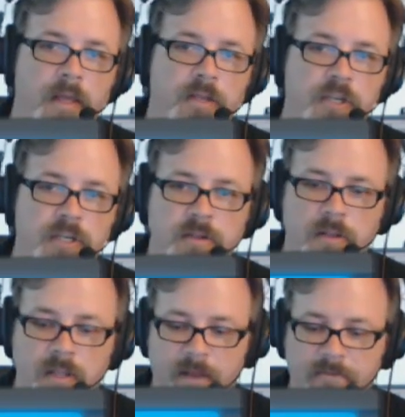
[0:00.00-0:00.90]
Just to
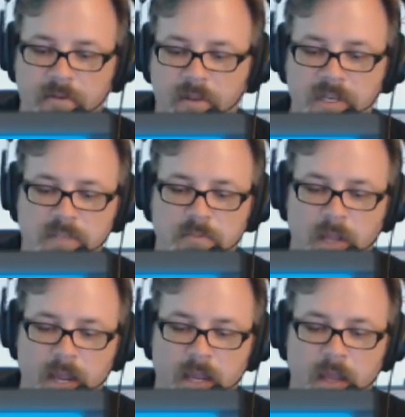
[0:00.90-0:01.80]
the left of the
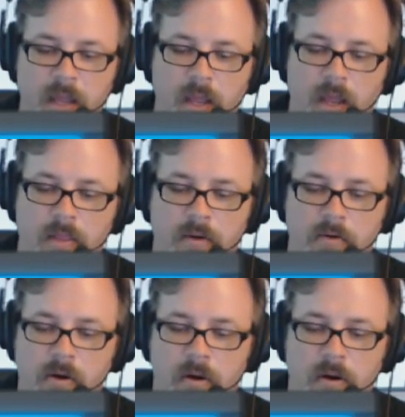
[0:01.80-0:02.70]
display
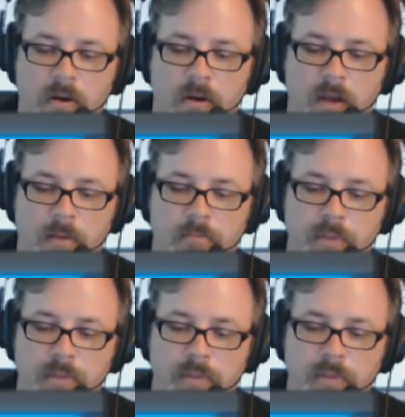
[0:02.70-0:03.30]
there are um,